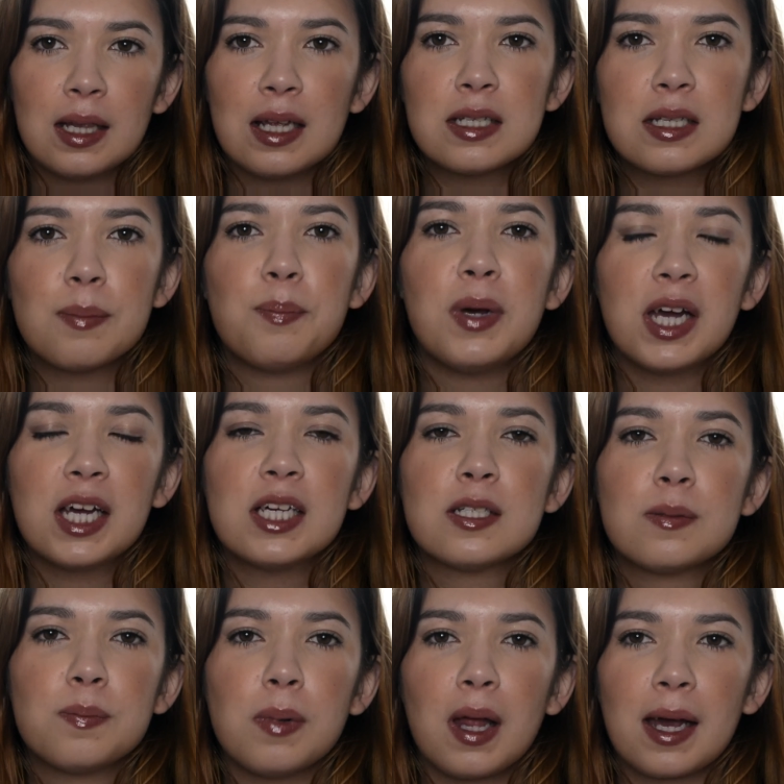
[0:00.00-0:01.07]
That's the
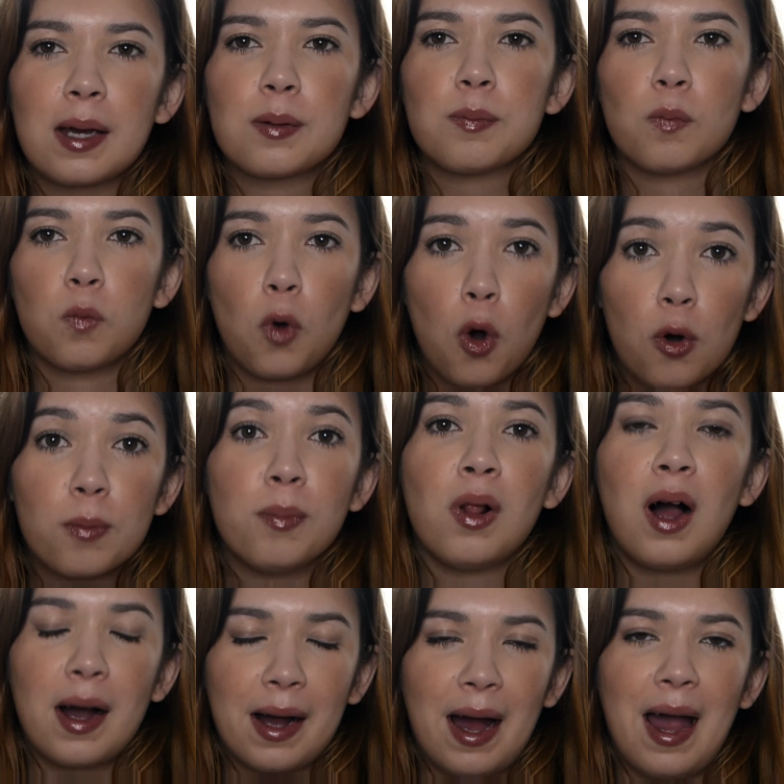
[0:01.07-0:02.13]
biggest like
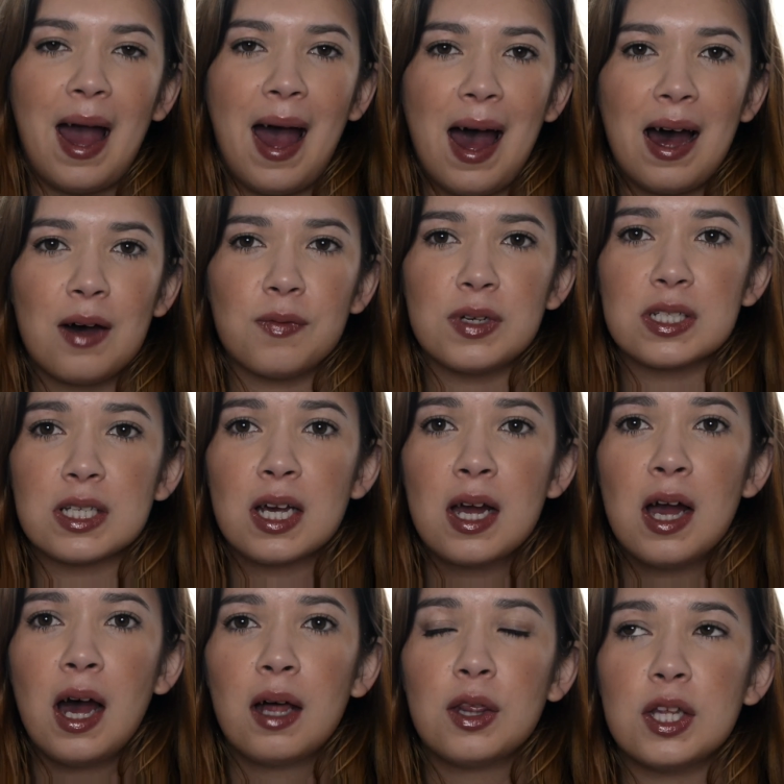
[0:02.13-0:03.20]
roadblock I have, is
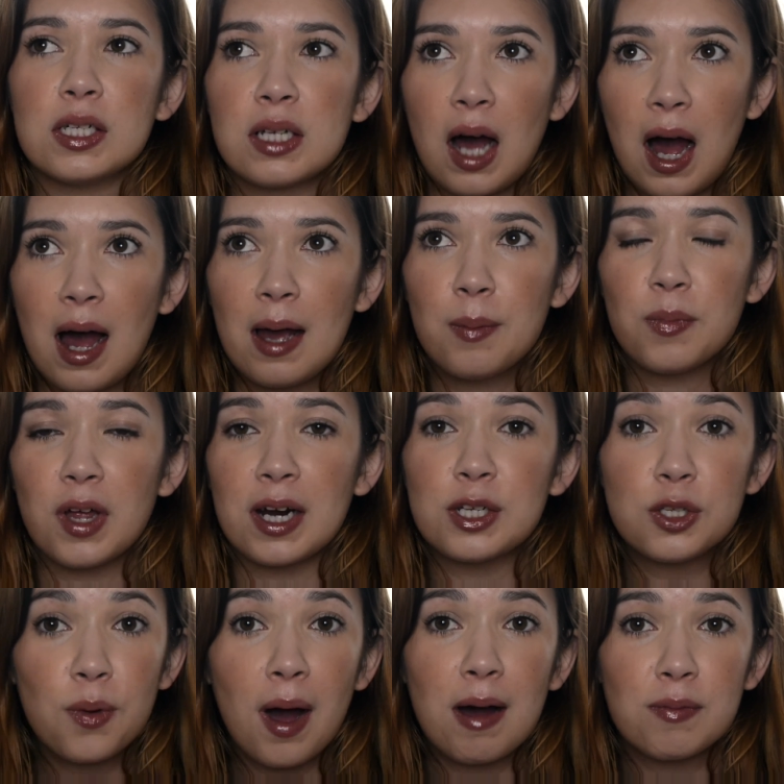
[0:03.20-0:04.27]
the time that I
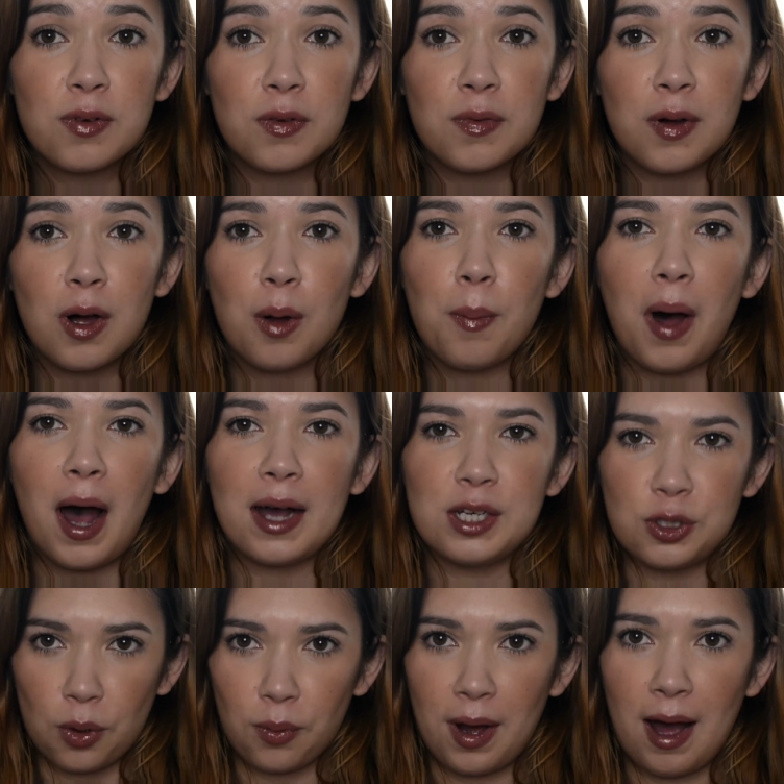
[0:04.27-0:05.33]
do have to film, I
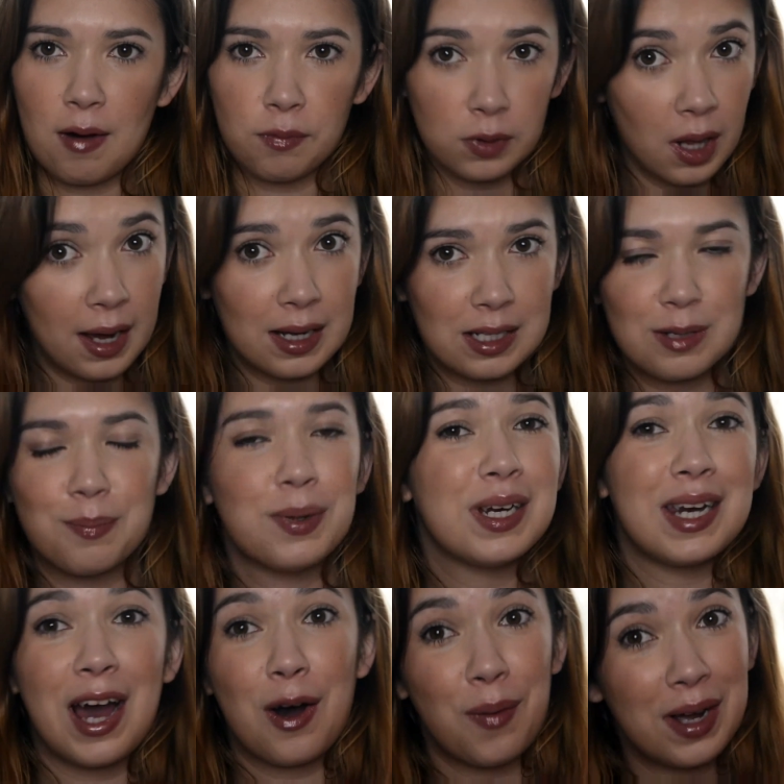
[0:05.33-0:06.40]
don't have light, but
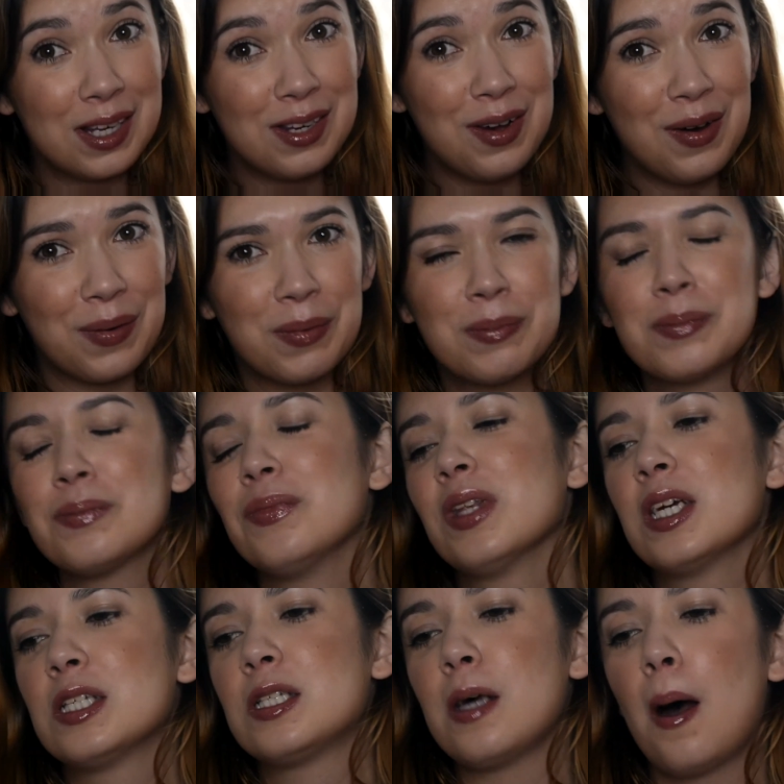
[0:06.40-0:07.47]
now I do.
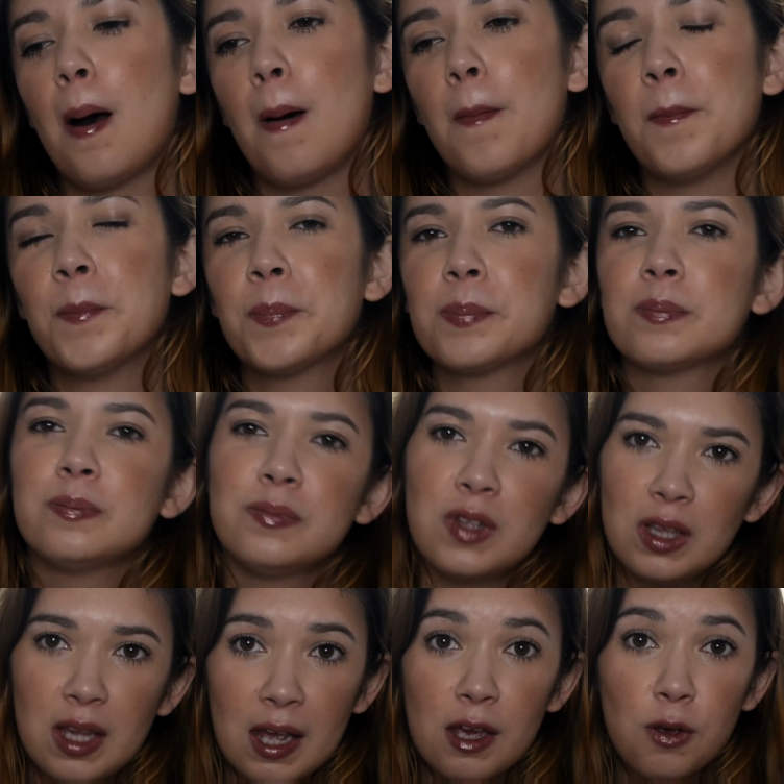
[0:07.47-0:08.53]
So
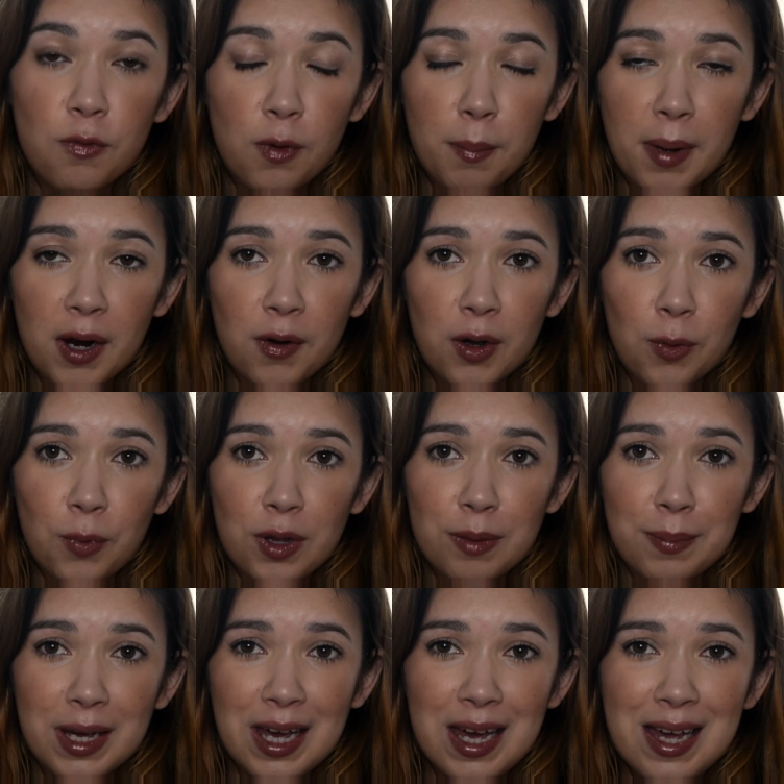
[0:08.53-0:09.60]
thank you for bearing
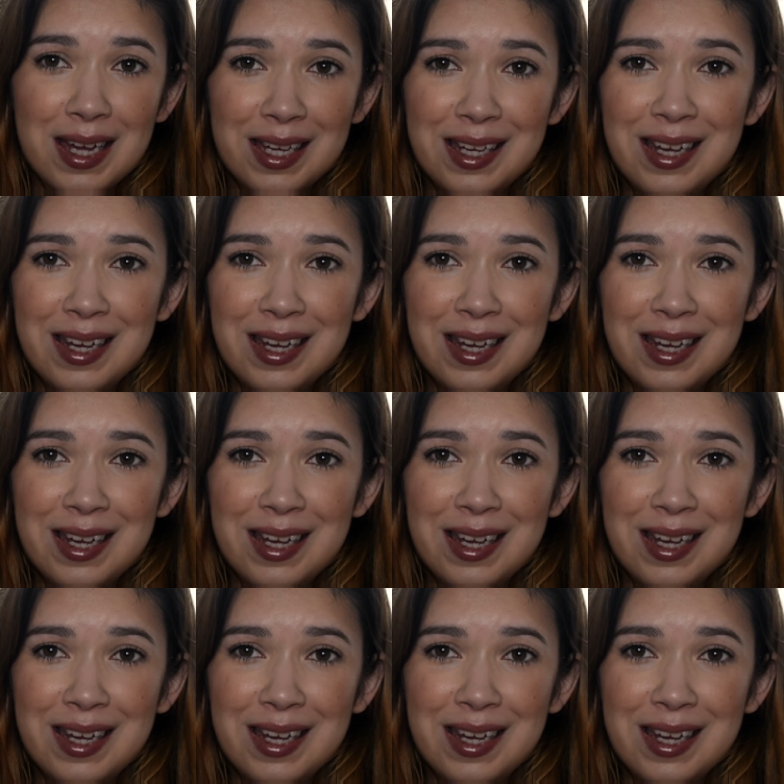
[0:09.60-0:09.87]
with me.